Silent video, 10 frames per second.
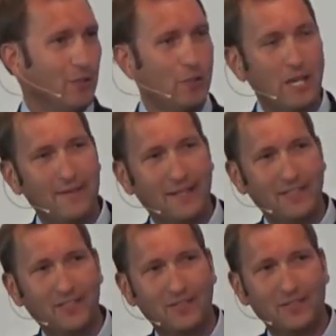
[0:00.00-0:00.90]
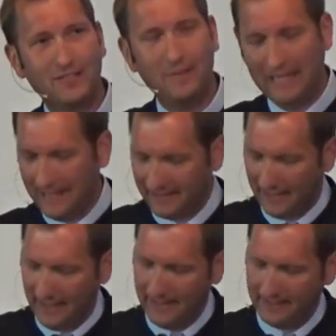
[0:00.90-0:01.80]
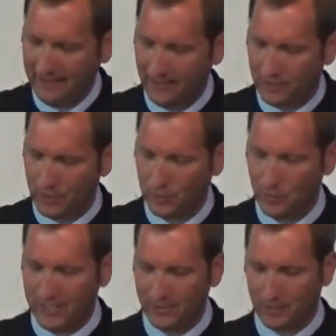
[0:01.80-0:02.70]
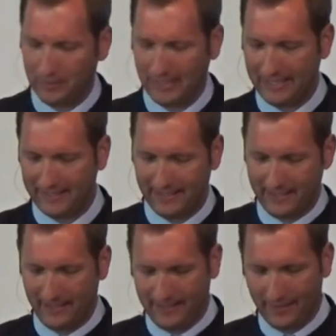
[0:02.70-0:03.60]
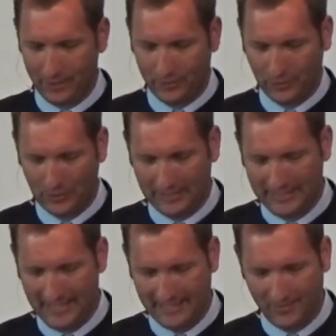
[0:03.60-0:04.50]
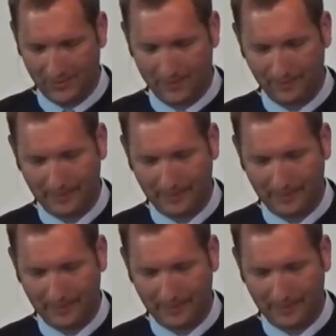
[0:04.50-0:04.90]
who give us some insight into what took place there in those early days.